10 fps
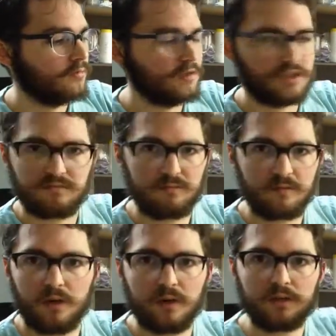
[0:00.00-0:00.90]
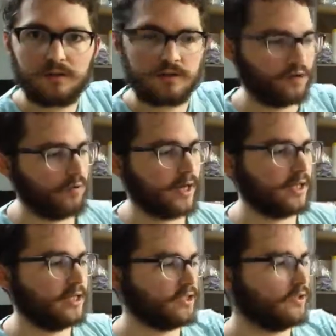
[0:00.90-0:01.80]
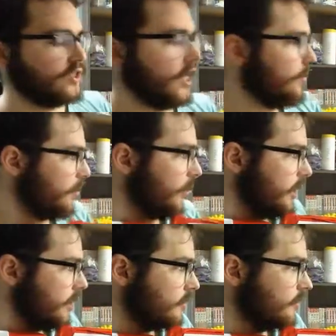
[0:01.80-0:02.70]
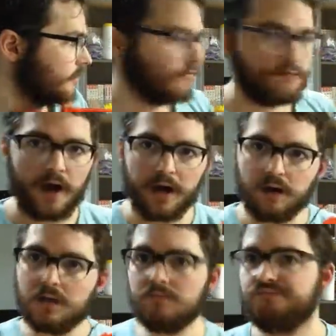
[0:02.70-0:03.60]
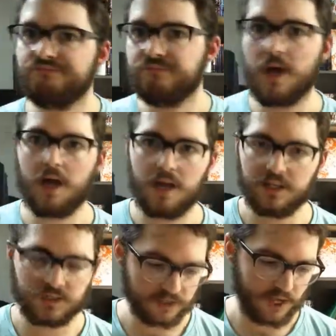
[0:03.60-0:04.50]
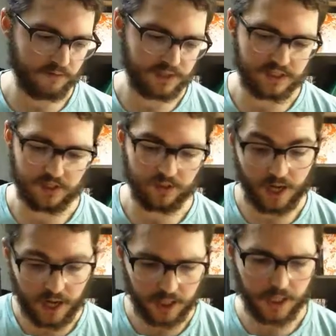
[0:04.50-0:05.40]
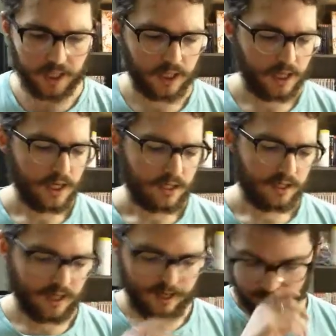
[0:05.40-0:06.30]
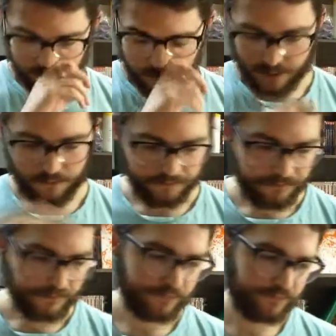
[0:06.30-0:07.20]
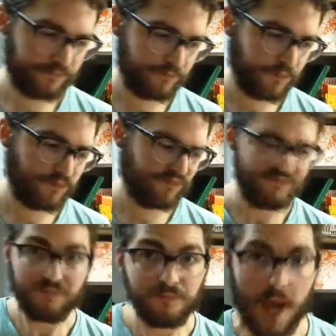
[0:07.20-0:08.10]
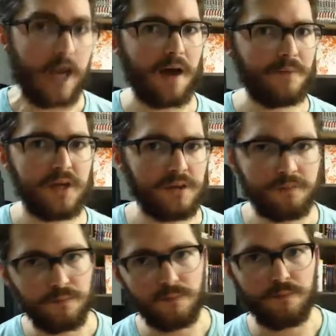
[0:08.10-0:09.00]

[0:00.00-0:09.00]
just load it directly into the chamber and fire it. That's just kind of a detail that I like, that, you know, may not be